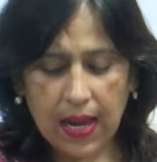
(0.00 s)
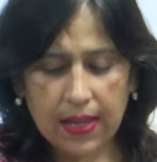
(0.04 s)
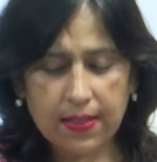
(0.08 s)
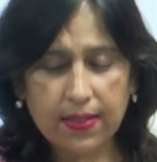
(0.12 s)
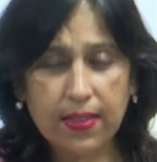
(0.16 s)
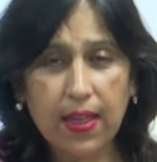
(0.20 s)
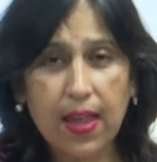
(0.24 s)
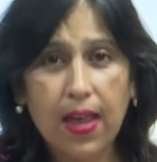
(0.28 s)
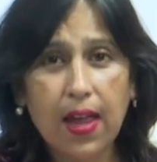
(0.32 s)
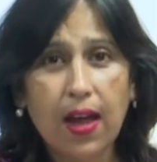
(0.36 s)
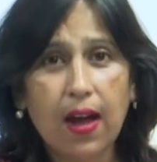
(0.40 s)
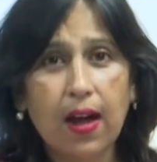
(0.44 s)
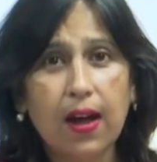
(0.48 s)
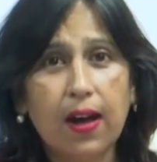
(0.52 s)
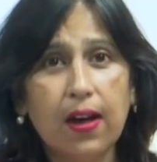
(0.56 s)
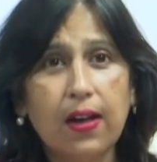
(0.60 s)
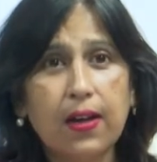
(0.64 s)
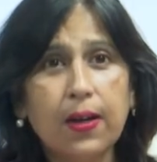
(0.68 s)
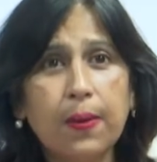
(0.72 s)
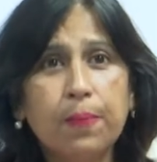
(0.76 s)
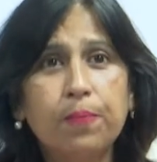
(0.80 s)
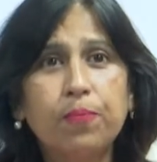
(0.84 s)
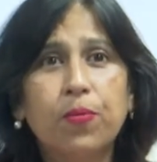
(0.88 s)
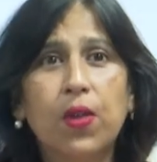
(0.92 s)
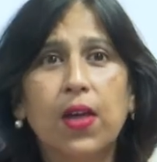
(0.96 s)
They
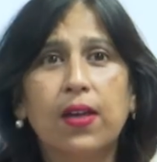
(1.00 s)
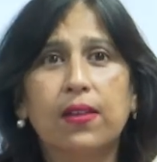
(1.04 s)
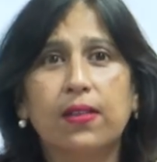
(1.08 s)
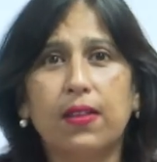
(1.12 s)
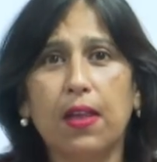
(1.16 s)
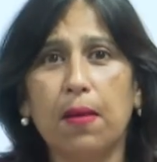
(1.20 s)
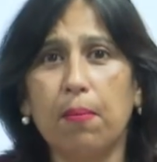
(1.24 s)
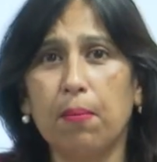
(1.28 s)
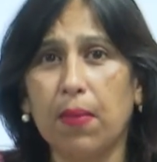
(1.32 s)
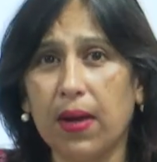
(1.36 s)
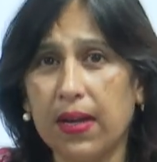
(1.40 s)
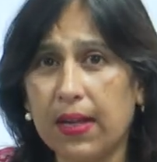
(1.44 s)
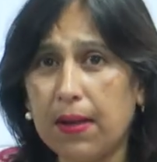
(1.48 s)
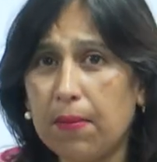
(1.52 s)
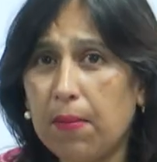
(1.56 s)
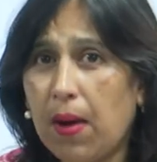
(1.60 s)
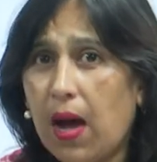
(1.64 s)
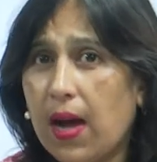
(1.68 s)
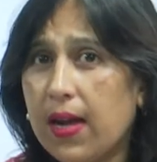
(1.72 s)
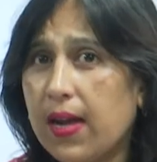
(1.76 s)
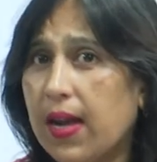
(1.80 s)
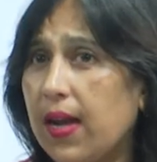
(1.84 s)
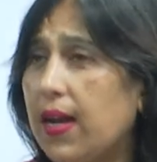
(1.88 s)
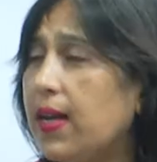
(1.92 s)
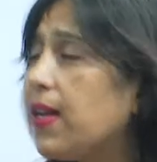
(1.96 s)
are the money
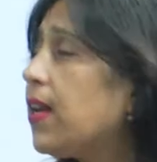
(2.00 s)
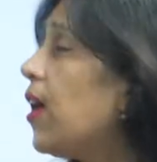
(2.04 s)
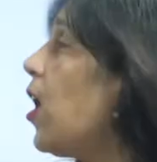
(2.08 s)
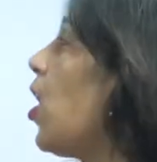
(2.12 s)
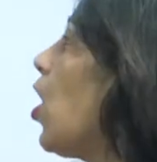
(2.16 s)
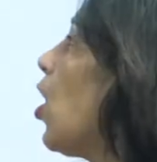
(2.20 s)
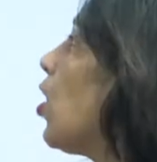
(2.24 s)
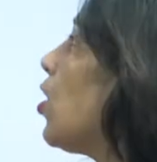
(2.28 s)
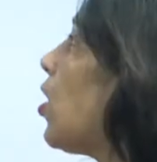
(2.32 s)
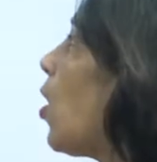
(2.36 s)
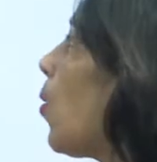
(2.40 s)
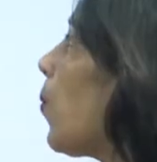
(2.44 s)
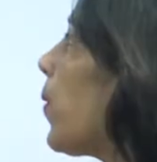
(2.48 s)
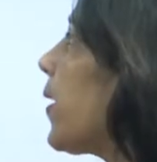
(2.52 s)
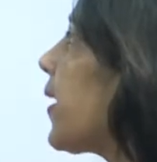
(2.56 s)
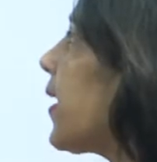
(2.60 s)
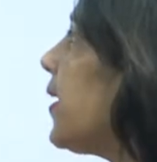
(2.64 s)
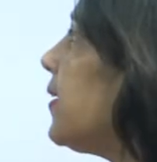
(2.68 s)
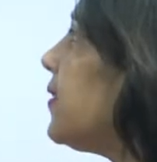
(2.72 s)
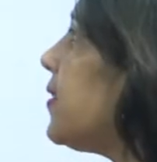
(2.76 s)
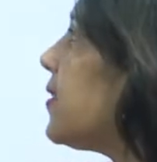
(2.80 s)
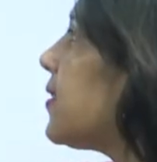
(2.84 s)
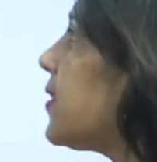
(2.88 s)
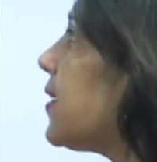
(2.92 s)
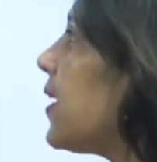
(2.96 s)
market. Now, we
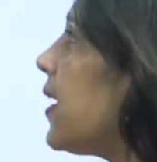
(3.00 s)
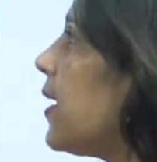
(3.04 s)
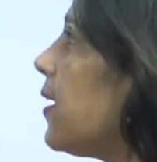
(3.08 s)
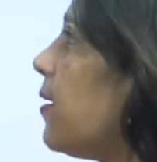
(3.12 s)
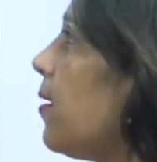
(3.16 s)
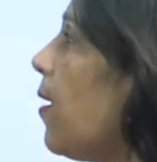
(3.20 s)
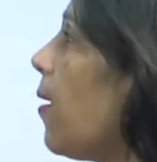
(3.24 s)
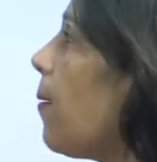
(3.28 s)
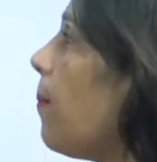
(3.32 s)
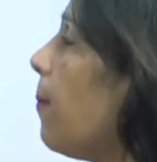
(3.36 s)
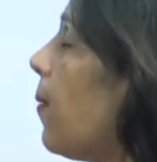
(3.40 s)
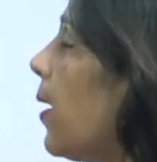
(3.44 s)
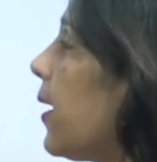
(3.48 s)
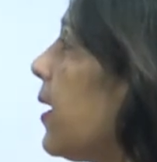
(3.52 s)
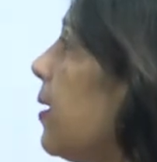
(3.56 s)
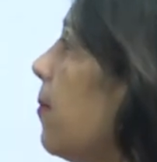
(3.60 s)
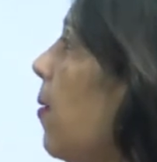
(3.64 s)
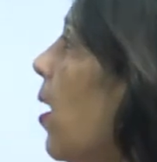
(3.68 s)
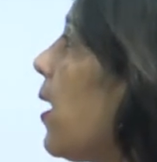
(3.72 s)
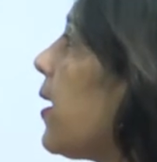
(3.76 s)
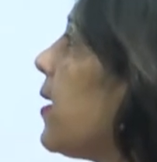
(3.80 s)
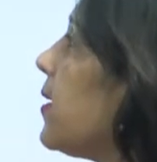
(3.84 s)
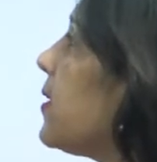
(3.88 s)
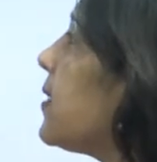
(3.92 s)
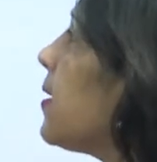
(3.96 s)
can see money
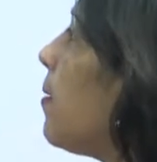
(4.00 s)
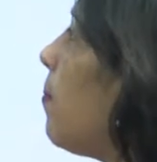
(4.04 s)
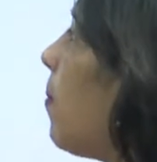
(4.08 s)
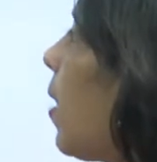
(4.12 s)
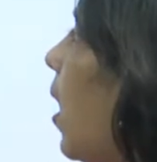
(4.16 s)
market is a